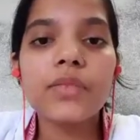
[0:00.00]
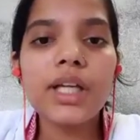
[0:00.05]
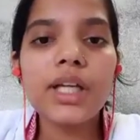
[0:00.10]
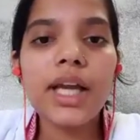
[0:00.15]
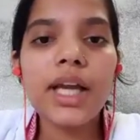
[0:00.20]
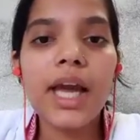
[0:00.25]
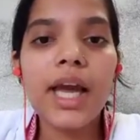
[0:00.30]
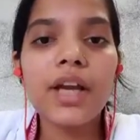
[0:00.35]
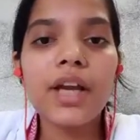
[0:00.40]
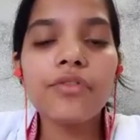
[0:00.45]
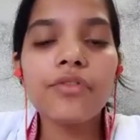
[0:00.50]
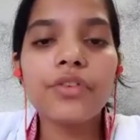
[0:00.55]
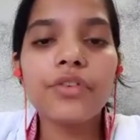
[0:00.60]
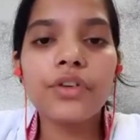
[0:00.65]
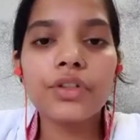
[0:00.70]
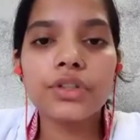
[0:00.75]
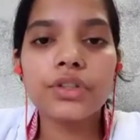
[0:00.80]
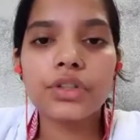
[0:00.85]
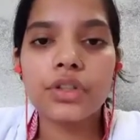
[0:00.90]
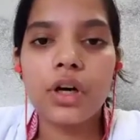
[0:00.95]
and
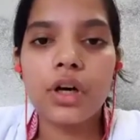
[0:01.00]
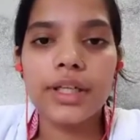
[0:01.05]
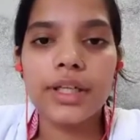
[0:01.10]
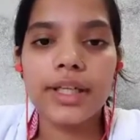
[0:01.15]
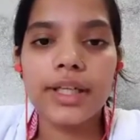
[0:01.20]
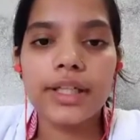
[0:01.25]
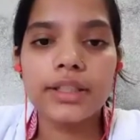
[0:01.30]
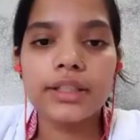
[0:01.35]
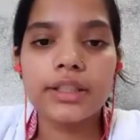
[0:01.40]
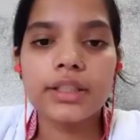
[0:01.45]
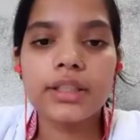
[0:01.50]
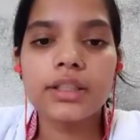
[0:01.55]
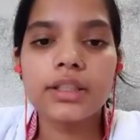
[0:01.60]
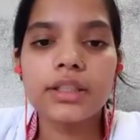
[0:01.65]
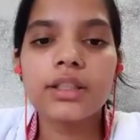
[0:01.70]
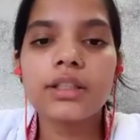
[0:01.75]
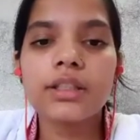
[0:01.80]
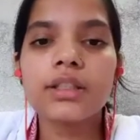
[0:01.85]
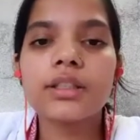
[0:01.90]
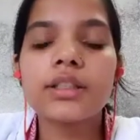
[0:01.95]
food shortage
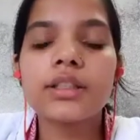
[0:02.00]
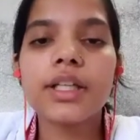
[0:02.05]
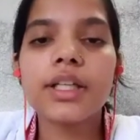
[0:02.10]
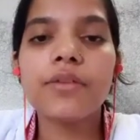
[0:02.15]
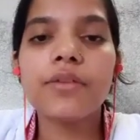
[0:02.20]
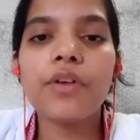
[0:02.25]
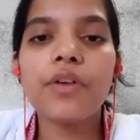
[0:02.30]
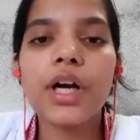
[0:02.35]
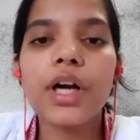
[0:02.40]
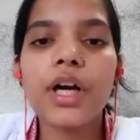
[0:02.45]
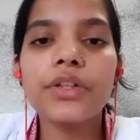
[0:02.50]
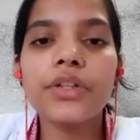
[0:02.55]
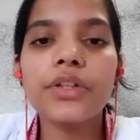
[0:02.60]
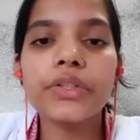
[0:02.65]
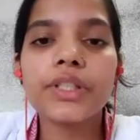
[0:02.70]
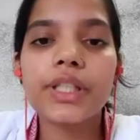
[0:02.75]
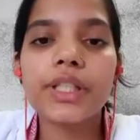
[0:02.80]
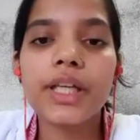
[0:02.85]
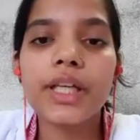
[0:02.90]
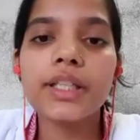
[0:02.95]
we wanted to
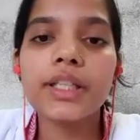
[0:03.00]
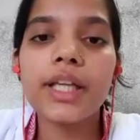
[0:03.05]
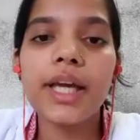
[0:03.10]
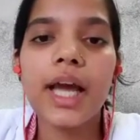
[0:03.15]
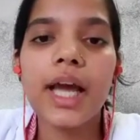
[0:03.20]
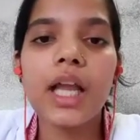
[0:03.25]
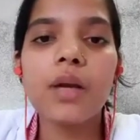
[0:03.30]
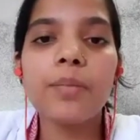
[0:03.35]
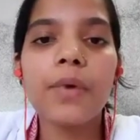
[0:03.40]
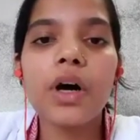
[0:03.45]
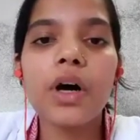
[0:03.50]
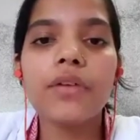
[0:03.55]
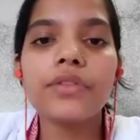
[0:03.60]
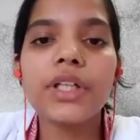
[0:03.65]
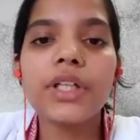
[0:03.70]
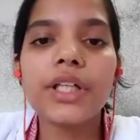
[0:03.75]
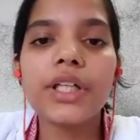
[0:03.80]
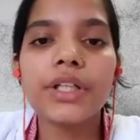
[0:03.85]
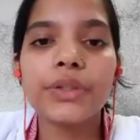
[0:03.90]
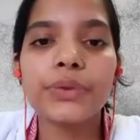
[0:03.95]
seek the help of
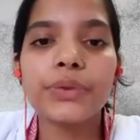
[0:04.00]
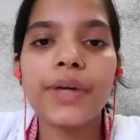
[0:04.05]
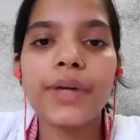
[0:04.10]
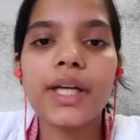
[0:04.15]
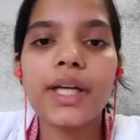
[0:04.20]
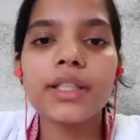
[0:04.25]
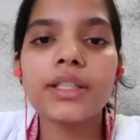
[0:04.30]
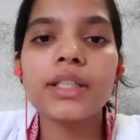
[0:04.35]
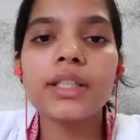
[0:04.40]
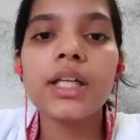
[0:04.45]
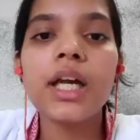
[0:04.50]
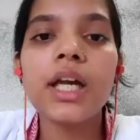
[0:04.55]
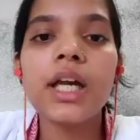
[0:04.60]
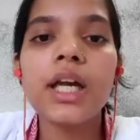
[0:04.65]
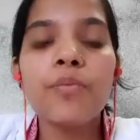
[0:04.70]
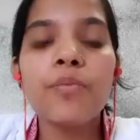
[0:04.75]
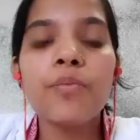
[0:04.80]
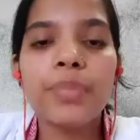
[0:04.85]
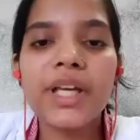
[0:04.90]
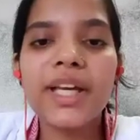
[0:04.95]
the US
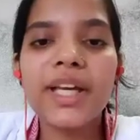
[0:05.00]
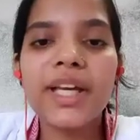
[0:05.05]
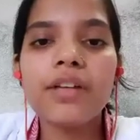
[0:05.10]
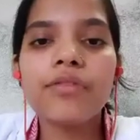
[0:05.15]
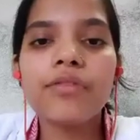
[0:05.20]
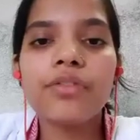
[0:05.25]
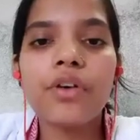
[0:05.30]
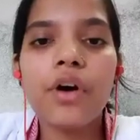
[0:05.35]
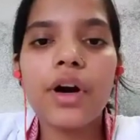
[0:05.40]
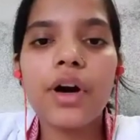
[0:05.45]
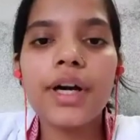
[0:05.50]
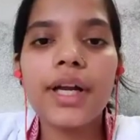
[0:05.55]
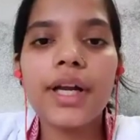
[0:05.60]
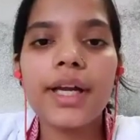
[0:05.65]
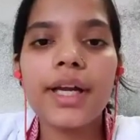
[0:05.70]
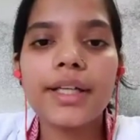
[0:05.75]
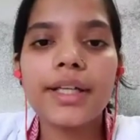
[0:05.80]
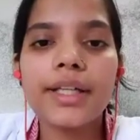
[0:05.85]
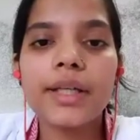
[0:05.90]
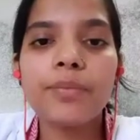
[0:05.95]
PL
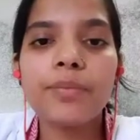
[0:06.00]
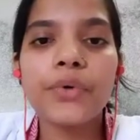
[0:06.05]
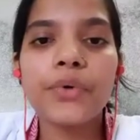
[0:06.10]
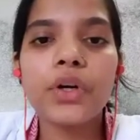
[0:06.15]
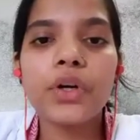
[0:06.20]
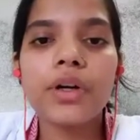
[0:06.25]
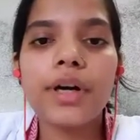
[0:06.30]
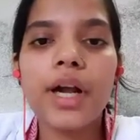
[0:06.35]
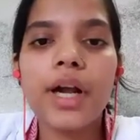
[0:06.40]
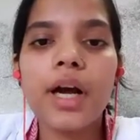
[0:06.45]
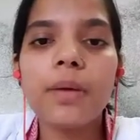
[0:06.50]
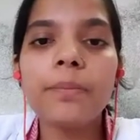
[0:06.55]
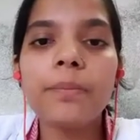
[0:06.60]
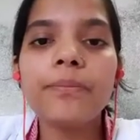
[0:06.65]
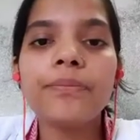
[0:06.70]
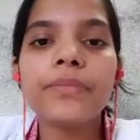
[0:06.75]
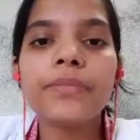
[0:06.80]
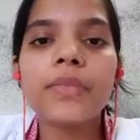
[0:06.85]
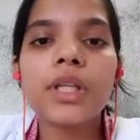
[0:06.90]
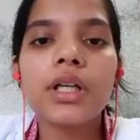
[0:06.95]
480 program
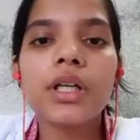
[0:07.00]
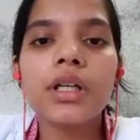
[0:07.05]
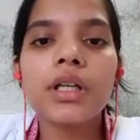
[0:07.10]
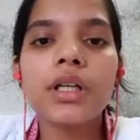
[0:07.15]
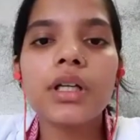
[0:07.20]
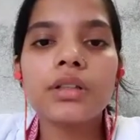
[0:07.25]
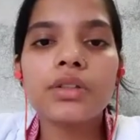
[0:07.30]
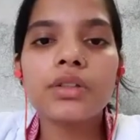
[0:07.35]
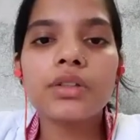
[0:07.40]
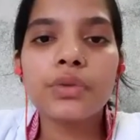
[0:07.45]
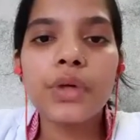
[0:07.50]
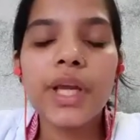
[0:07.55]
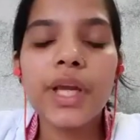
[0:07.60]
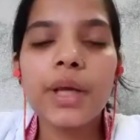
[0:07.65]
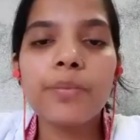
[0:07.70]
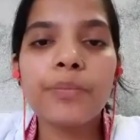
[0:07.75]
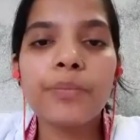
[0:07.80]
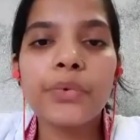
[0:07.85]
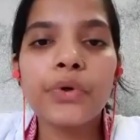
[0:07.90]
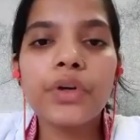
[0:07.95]
to
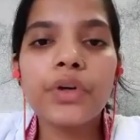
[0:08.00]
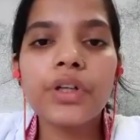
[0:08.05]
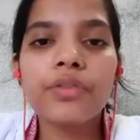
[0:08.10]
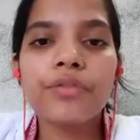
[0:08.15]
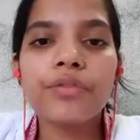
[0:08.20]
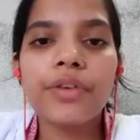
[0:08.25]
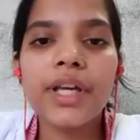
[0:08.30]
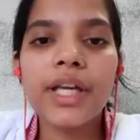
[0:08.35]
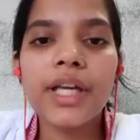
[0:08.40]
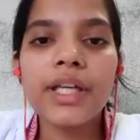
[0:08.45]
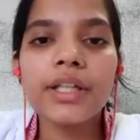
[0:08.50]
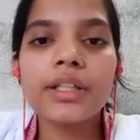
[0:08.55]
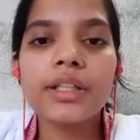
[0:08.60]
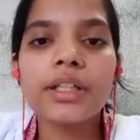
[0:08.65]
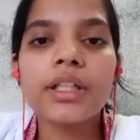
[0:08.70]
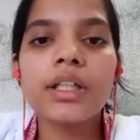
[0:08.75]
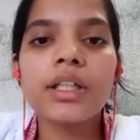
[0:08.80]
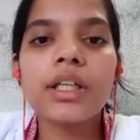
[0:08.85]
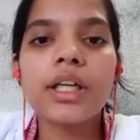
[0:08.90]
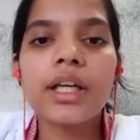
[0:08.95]
import wheat
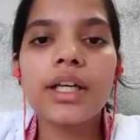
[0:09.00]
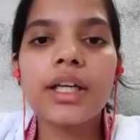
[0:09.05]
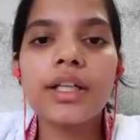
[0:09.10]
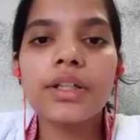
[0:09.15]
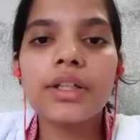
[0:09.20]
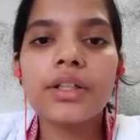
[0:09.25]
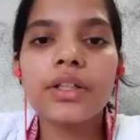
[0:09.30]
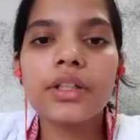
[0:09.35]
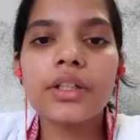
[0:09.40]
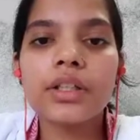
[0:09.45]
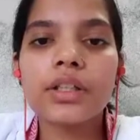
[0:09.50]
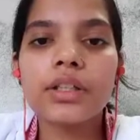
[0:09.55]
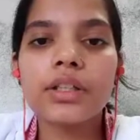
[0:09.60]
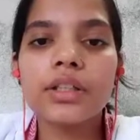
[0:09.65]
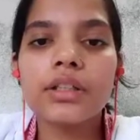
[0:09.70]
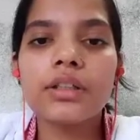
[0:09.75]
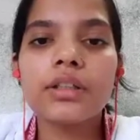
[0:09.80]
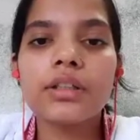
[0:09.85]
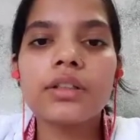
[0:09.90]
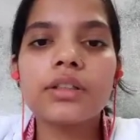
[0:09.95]
in
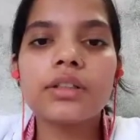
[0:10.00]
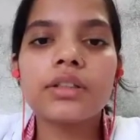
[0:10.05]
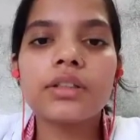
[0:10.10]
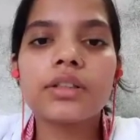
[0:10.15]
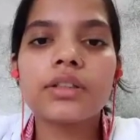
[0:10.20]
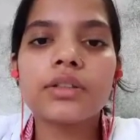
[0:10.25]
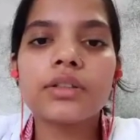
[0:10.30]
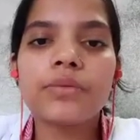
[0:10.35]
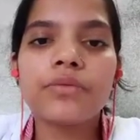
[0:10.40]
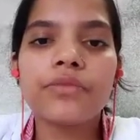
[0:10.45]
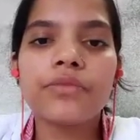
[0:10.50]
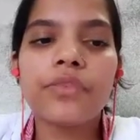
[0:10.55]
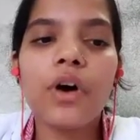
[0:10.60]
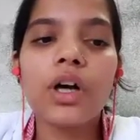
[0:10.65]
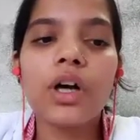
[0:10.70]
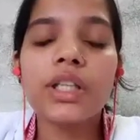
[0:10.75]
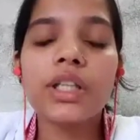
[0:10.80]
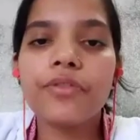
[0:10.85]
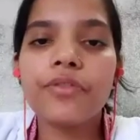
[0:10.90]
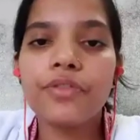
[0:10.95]

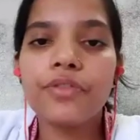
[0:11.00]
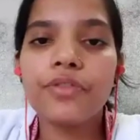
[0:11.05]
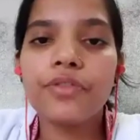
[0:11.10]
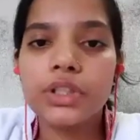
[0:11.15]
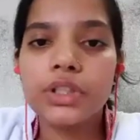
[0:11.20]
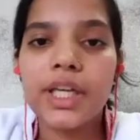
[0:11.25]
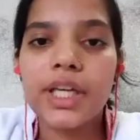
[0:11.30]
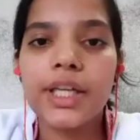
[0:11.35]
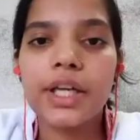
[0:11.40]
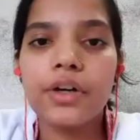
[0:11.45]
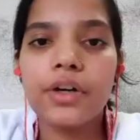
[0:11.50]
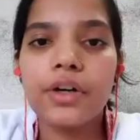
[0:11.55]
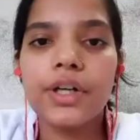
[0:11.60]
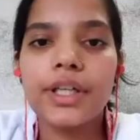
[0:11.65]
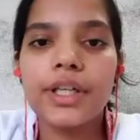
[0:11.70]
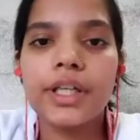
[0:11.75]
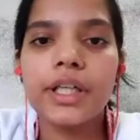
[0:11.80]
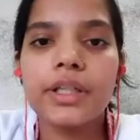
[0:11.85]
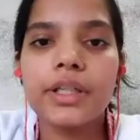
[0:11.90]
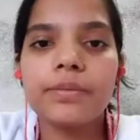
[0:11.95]
for the food
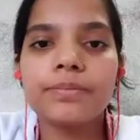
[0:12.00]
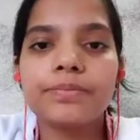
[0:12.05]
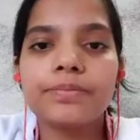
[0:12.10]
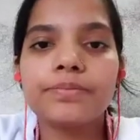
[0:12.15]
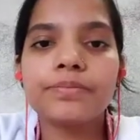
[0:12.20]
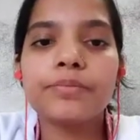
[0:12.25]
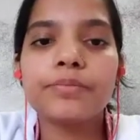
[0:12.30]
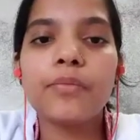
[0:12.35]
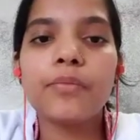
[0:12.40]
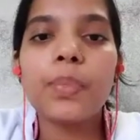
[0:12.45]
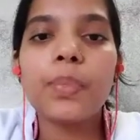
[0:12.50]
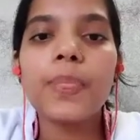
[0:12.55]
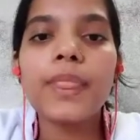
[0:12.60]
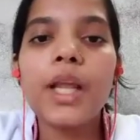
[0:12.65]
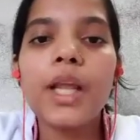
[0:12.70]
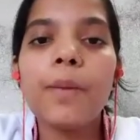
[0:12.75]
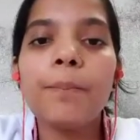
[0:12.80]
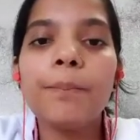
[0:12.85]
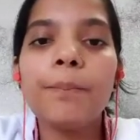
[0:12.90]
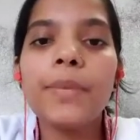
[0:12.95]
security.
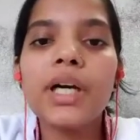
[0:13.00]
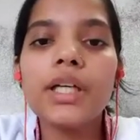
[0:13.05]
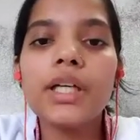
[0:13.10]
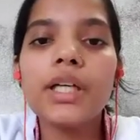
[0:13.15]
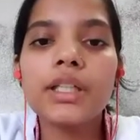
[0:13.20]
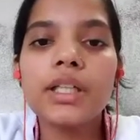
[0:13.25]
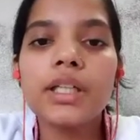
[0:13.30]
But